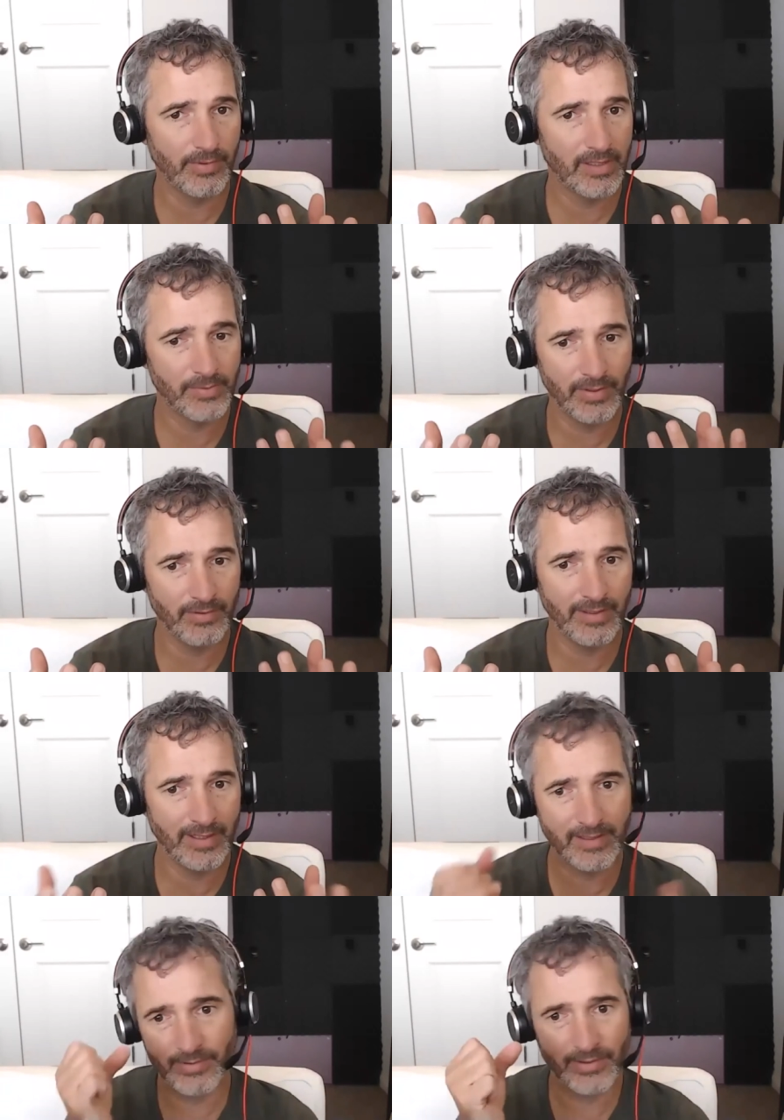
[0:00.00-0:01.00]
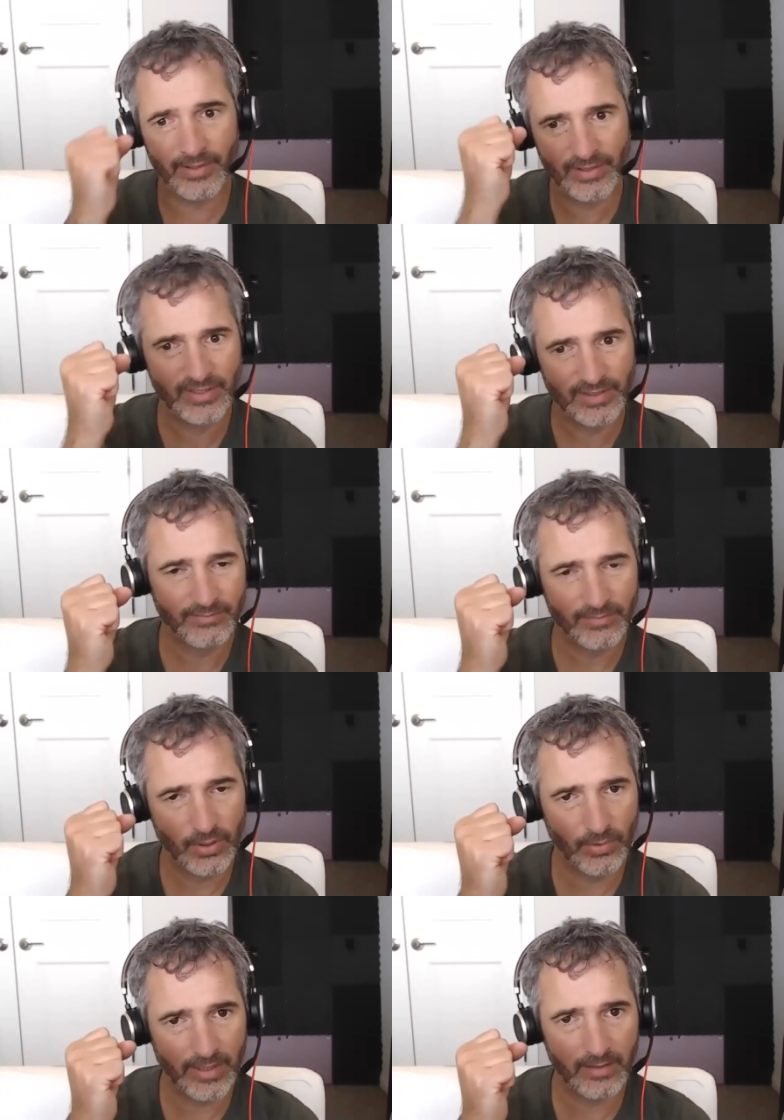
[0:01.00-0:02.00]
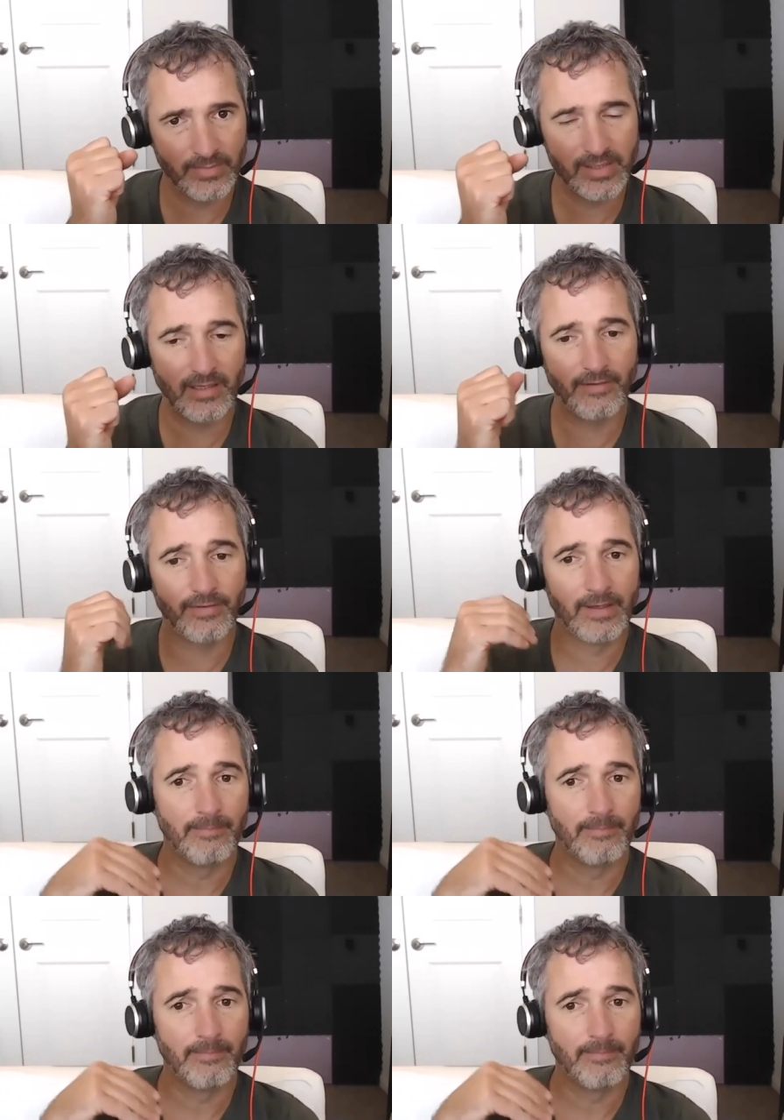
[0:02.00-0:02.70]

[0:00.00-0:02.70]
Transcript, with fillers: because we don't like the real go-get-em stuff.